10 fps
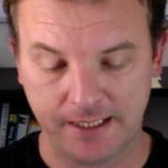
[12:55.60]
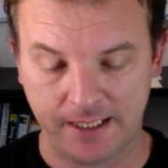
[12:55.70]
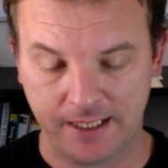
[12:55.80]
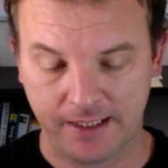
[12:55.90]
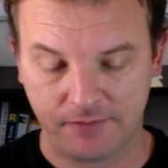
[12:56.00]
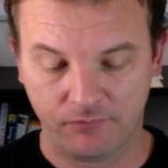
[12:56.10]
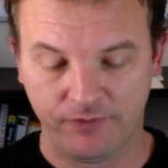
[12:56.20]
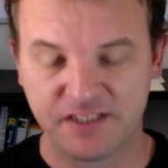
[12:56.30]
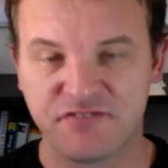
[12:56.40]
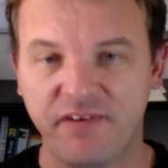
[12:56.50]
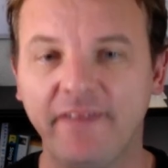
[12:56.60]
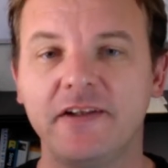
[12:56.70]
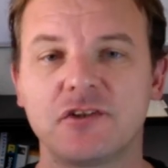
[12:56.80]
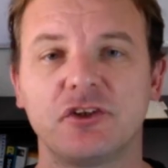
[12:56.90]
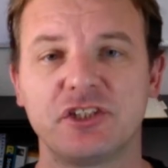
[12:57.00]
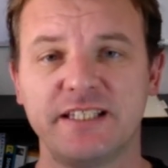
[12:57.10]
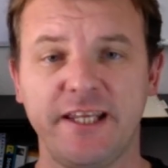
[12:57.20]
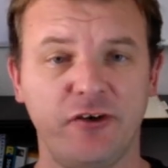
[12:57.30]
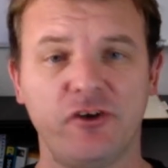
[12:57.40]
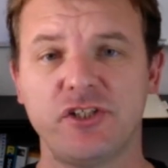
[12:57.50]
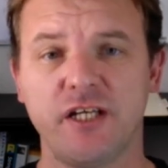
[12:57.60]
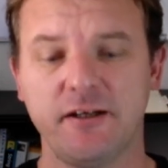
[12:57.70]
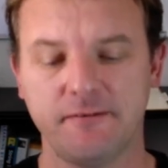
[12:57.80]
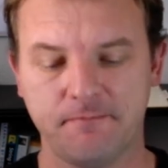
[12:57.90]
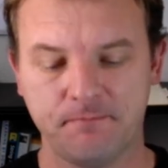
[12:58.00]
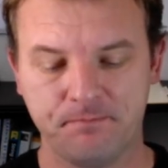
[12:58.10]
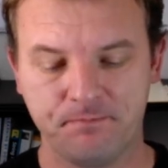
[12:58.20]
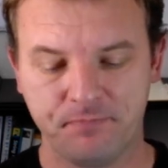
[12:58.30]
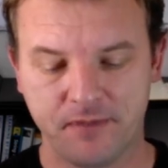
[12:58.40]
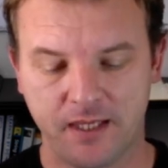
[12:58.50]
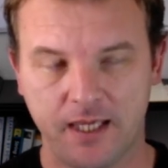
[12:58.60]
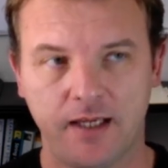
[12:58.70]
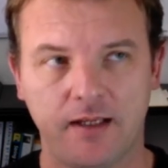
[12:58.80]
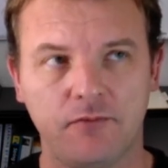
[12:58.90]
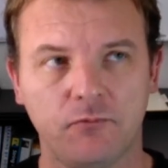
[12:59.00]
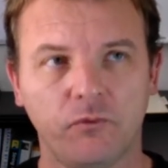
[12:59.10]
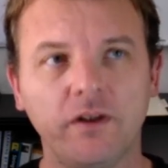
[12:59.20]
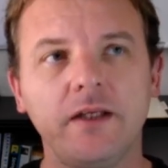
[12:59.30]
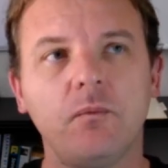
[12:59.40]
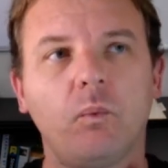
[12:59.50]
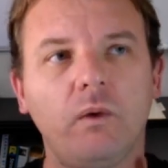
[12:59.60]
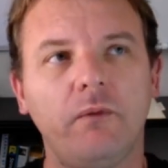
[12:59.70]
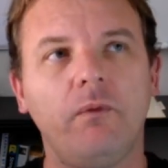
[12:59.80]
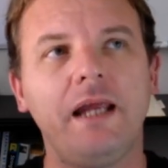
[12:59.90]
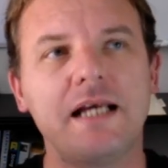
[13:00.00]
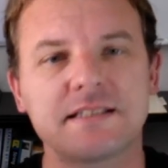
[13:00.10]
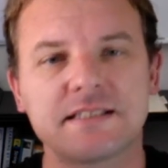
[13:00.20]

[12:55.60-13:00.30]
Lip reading: And these feelings are just energy. And really, we as a